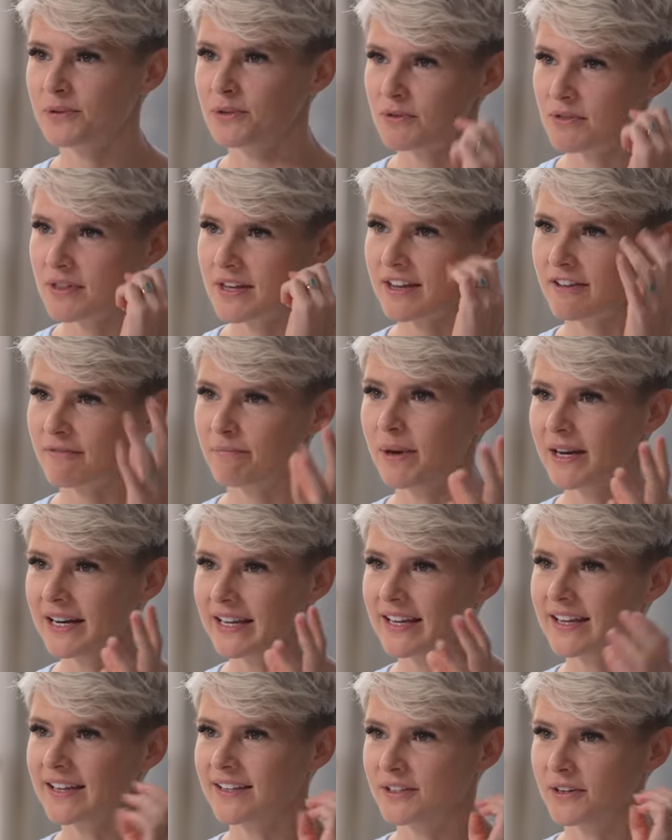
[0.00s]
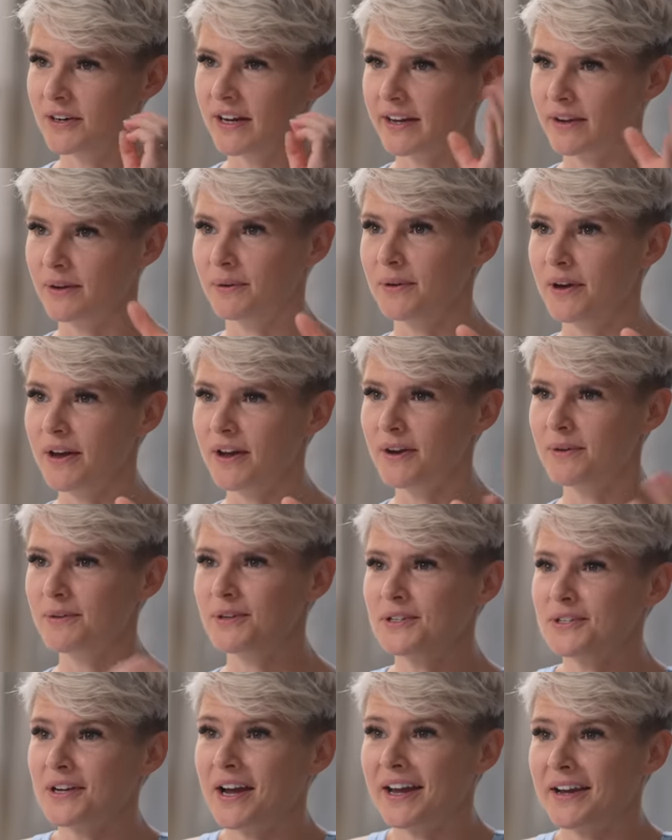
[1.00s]
you think of money and you're like, oh no, and
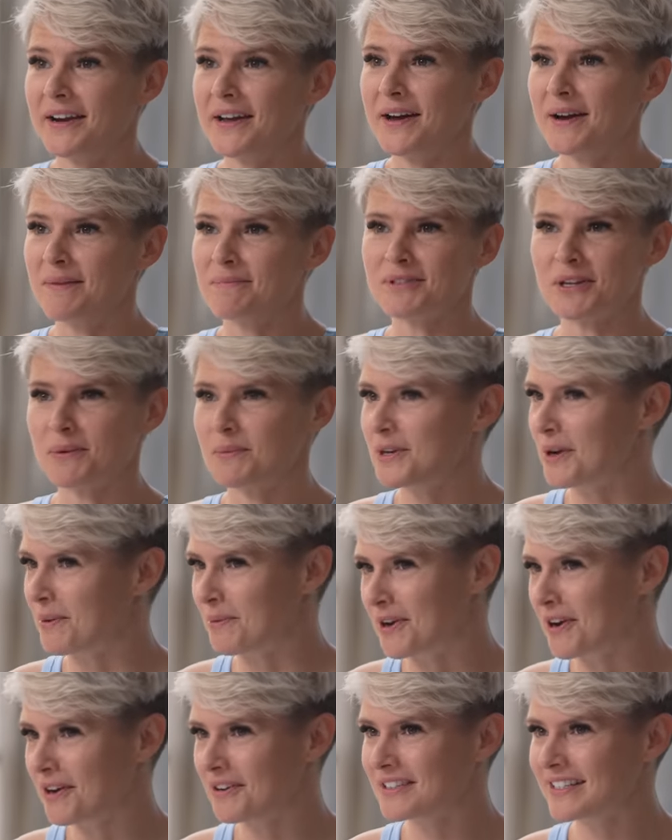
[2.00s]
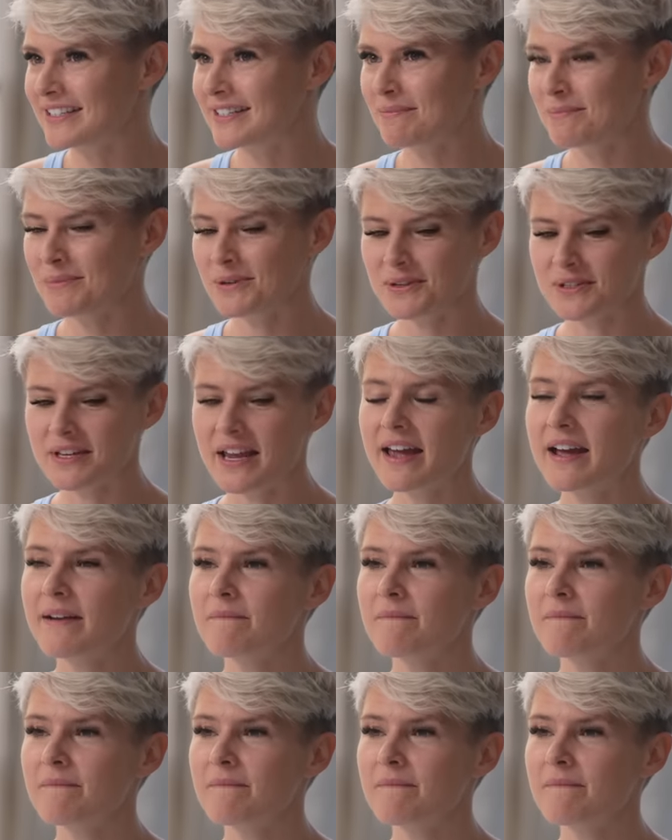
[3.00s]
you tie it up. So we don't want currency symbols.